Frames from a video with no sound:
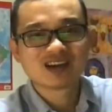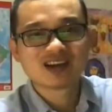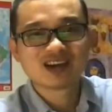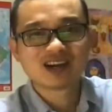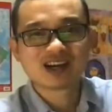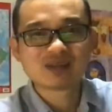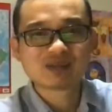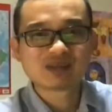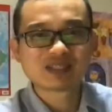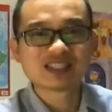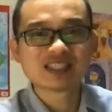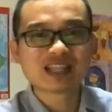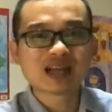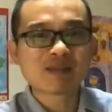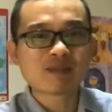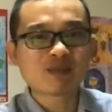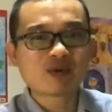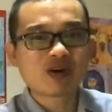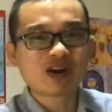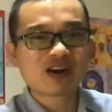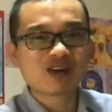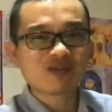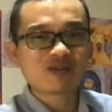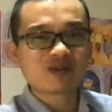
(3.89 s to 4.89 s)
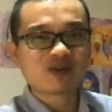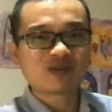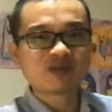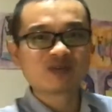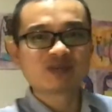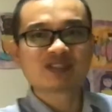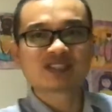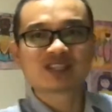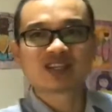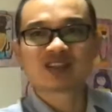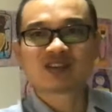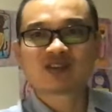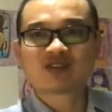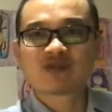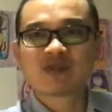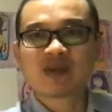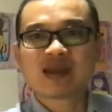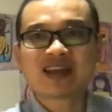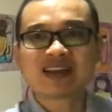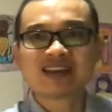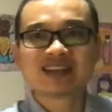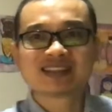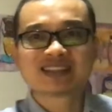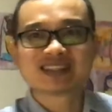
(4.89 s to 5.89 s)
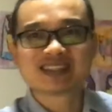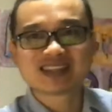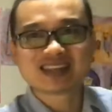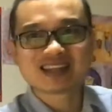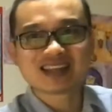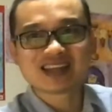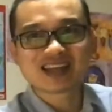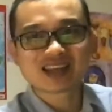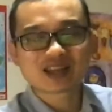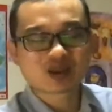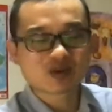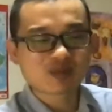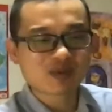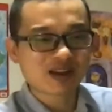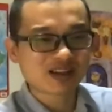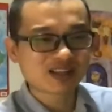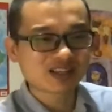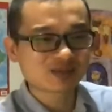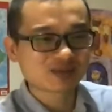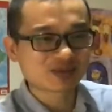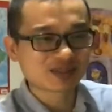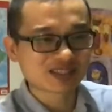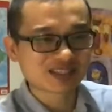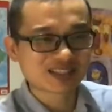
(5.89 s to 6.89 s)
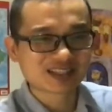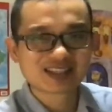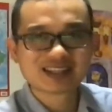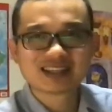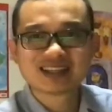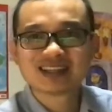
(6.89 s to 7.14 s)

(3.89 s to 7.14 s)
I'm Szenan-Balance from Center of Balance, the acupuncturist.